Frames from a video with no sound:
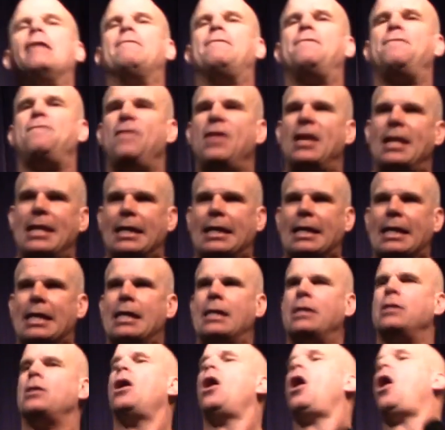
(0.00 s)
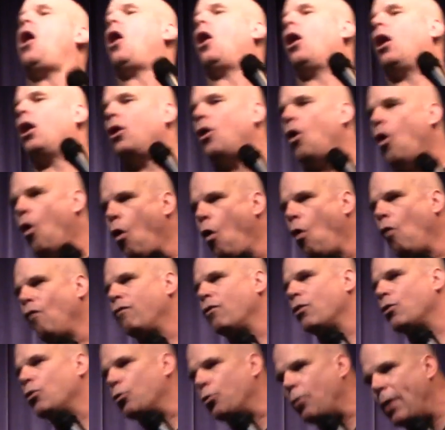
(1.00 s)
and fitting in are
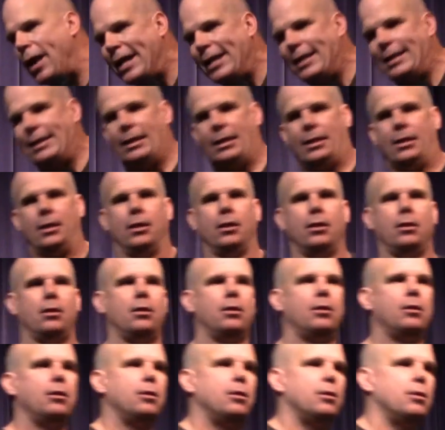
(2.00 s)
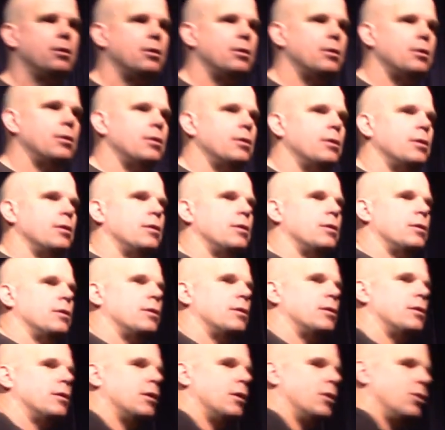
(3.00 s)
overrated.
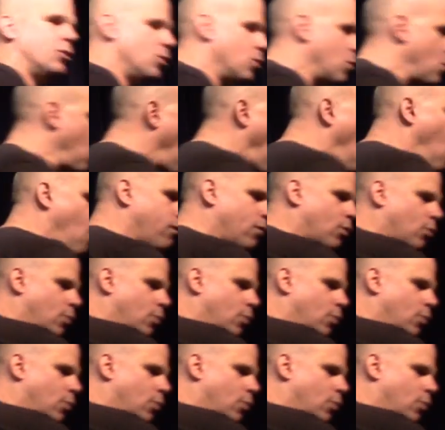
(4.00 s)
They're